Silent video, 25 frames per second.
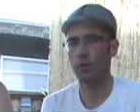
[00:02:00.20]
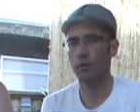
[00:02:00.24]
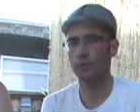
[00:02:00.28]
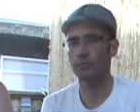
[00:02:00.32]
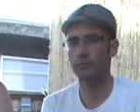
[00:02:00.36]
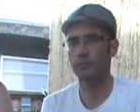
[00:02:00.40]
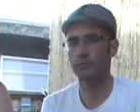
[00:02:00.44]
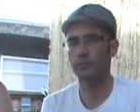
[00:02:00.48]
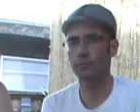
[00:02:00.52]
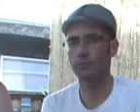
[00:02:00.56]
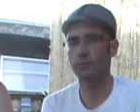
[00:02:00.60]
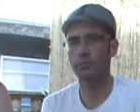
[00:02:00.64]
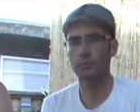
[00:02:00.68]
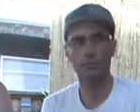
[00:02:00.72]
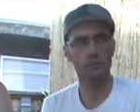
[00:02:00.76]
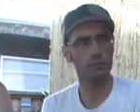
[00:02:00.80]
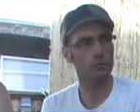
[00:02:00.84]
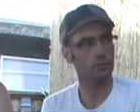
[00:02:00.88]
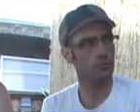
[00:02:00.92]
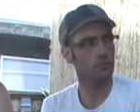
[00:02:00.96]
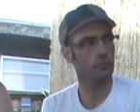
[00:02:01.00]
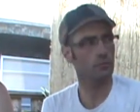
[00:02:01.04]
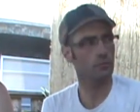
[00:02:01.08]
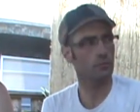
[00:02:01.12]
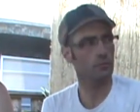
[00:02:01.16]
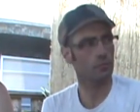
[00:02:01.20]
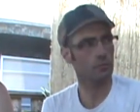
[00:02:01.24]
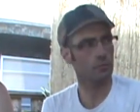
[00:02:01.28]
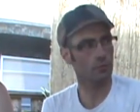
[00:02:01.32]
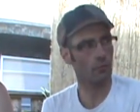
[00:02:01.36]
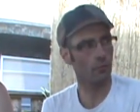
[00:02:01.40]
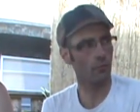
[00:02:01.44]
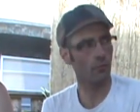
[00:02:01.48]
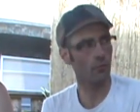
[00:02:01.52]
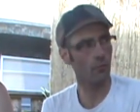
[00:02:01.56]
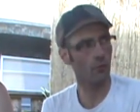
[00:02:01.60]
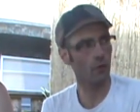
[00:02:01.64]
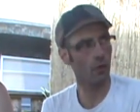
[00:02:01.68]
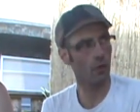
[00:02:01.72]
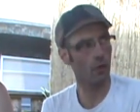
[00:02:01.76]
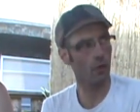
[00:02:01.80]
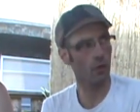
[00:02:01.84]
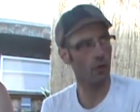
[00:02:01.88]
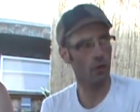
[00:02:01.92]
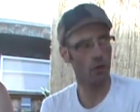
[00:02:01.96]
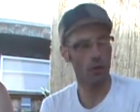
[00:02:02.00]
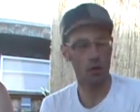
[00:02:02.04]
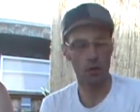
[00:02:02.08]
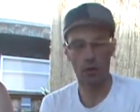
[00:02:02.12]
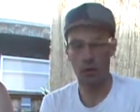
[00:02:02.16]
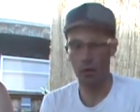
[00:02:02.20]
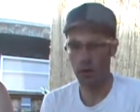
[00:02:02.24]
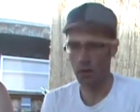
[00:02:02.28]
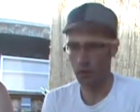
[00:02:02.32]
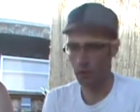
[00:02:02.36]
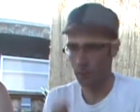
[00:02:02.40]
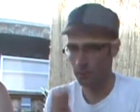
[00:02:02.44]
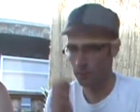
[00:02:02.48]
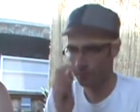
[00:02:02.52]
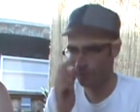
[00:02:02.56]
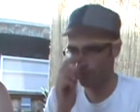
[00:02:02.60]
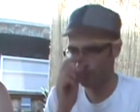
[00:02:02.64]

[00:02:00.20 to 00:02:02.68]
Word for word: It's a good, um, good habanero